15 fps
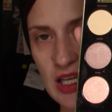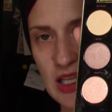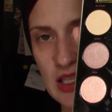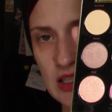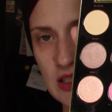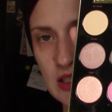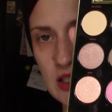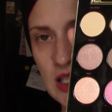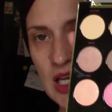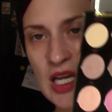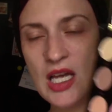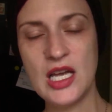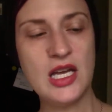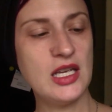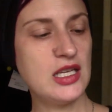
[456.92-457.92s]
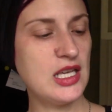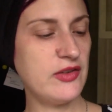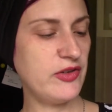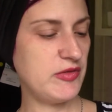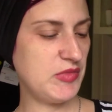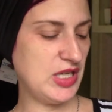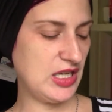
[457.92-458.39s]
It is
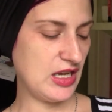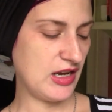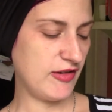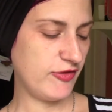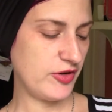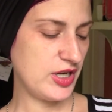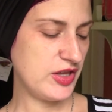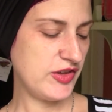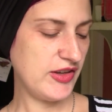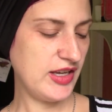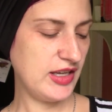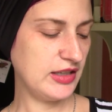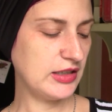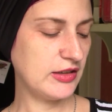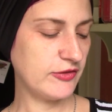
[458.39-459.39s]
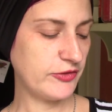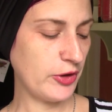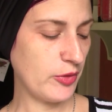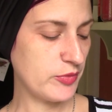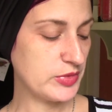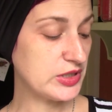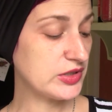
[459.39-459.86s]
given me everything
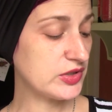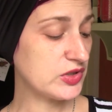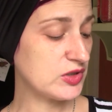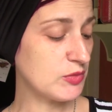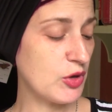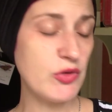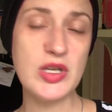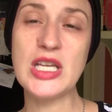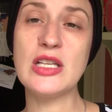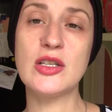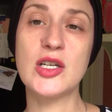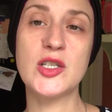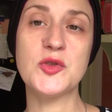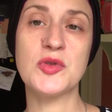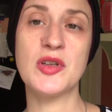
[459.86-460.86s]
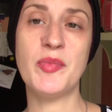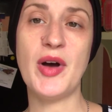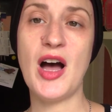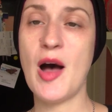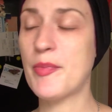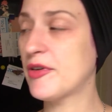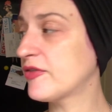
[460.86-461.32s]
from smoky looks with a
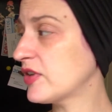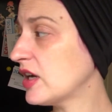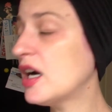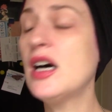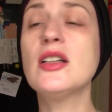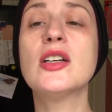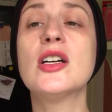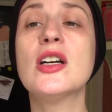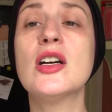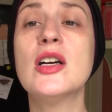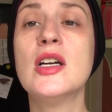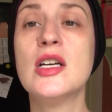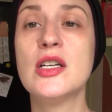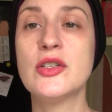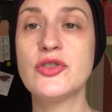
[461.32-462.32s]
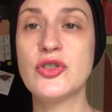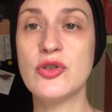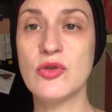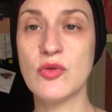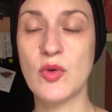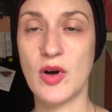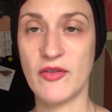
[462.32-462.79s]
pop of color
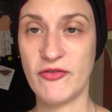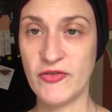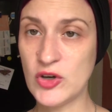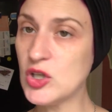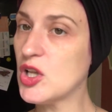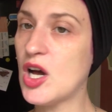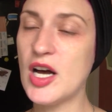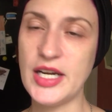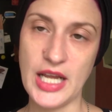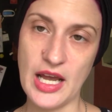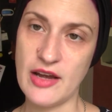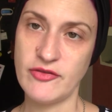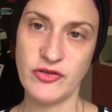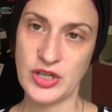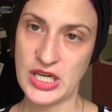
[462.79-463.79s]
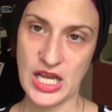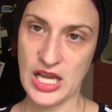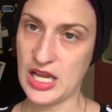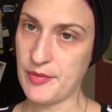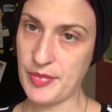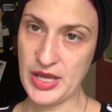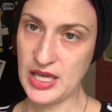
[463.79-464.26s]
to full-on
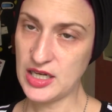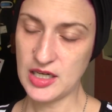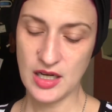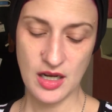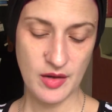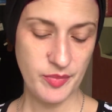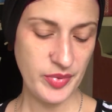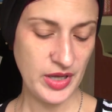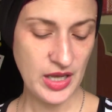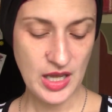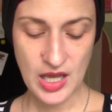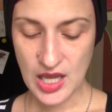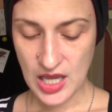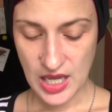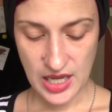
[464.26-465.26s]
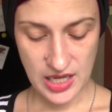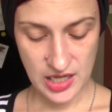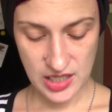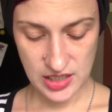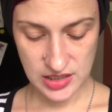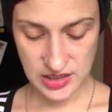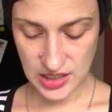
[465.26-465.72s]
everyday pinup.
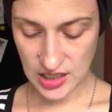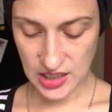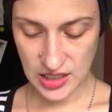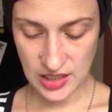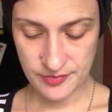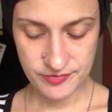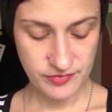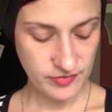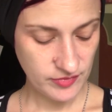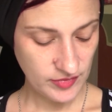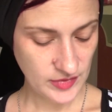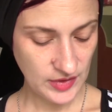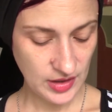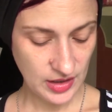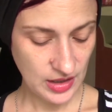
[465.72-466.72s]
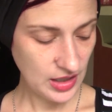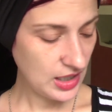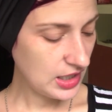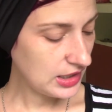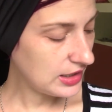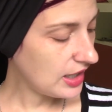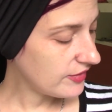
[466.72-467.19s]
And
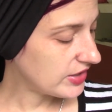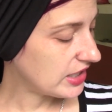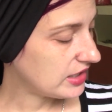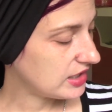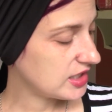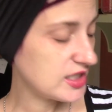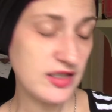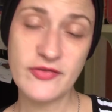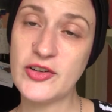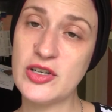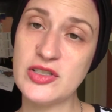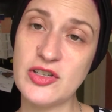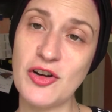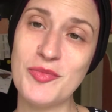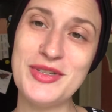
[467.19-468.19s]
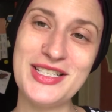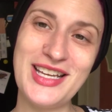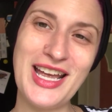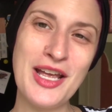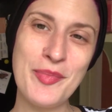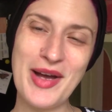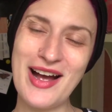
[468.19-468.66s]
I love it. It is the first Urban
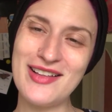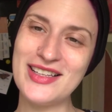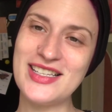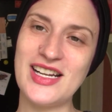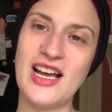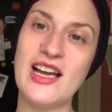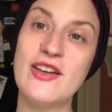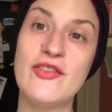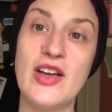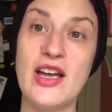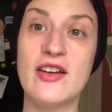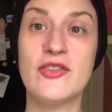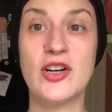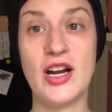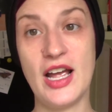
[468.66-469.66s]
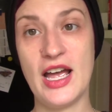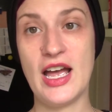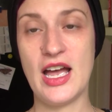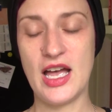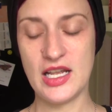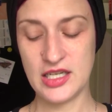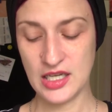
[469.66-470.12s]
Decay palette I've ever
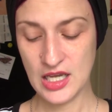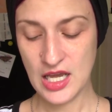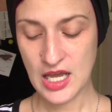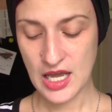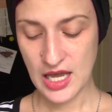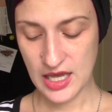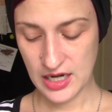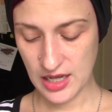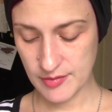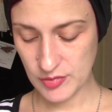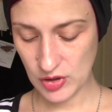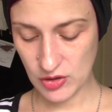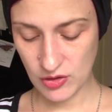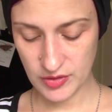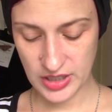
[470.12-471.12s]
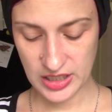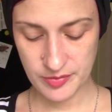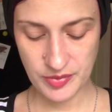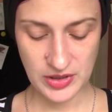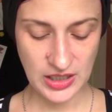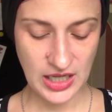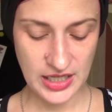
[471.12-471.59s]
had, and I'm already
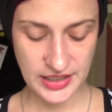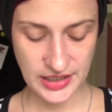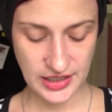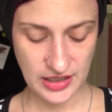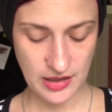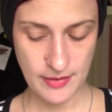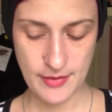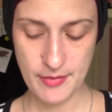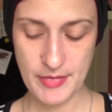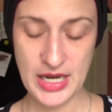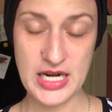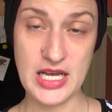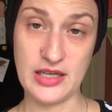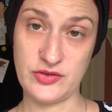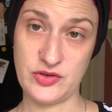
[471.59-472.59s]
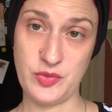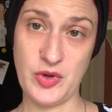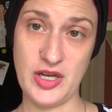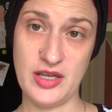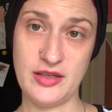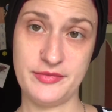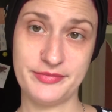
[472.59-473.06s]
plotting my next
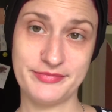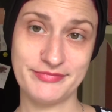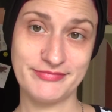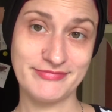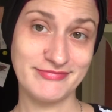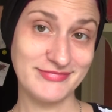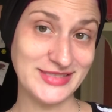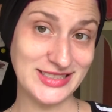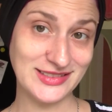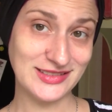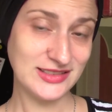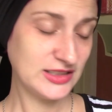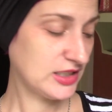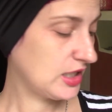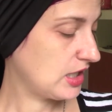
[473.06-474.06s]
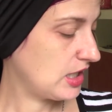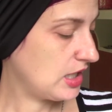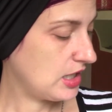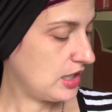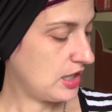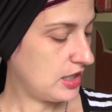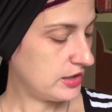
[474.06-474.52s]
one.
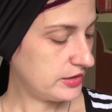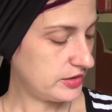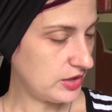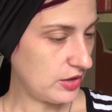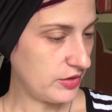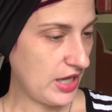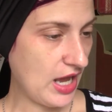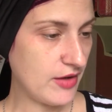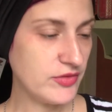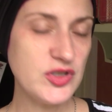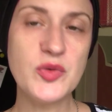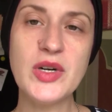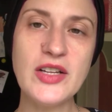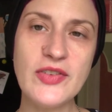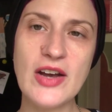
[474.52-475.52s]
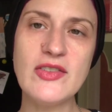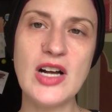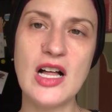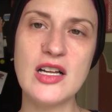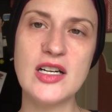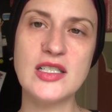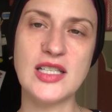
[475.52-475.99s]
So yeah, $25.
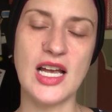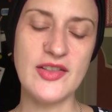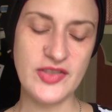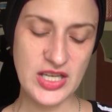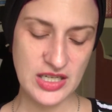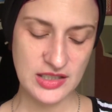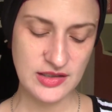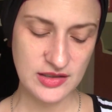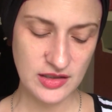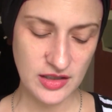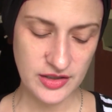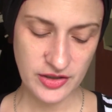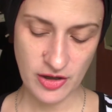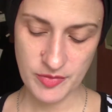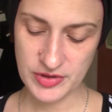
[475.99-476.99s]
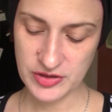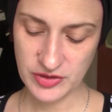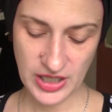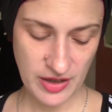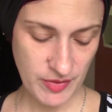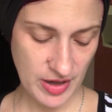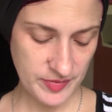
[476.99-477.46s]
I think it's still on the Urban
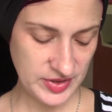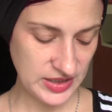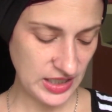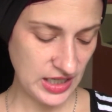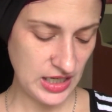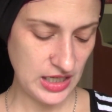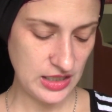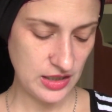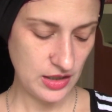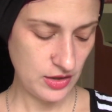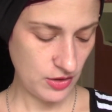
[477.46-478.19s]
Decay website.